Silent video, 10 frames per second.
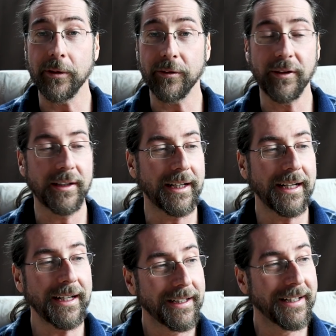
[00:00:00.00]
was a fun
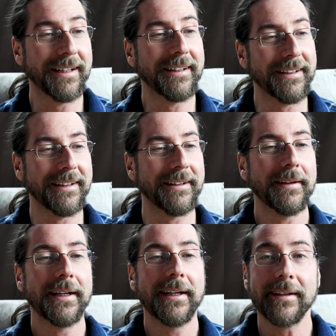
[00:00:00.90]
day.
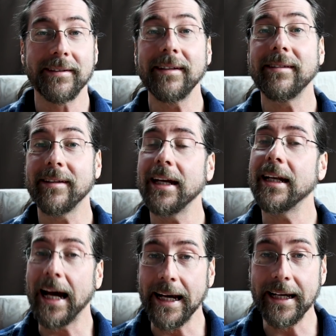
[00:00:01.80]
Since
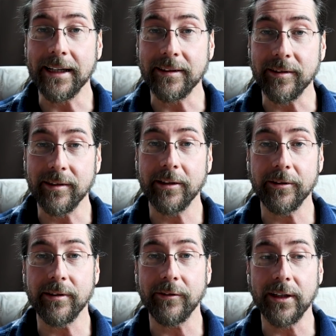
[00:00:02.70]
then I got the
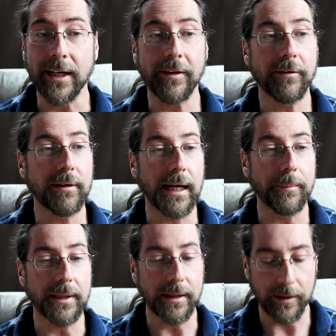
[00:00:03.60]
0783
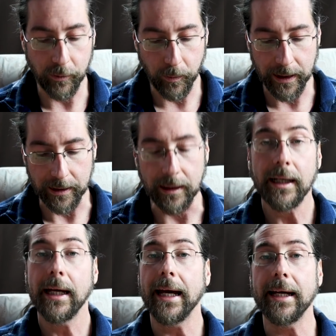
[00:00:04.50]
update as well,
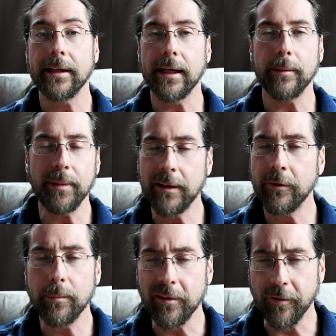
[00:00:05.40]
and
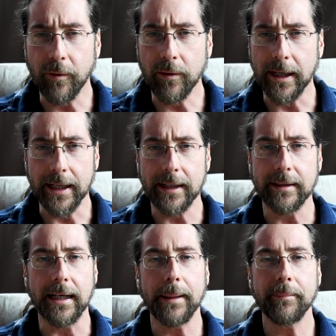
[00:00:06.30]
even before I got
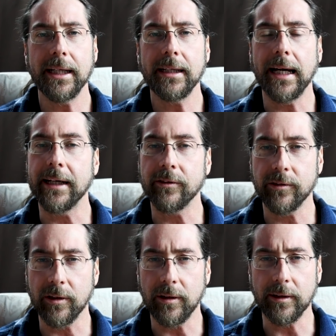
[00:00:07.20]
the update I
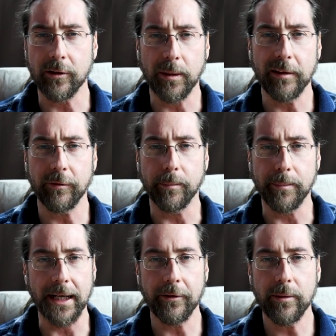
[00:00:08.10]
installed a 12-volt
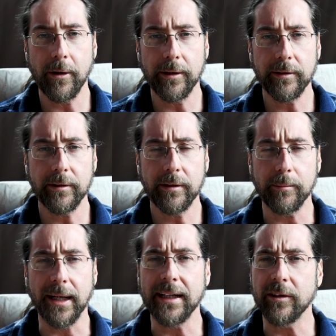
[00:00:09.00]
battery monitor.
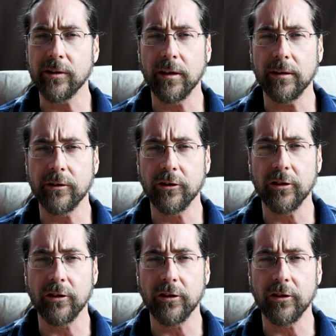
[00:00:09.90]
Mine is called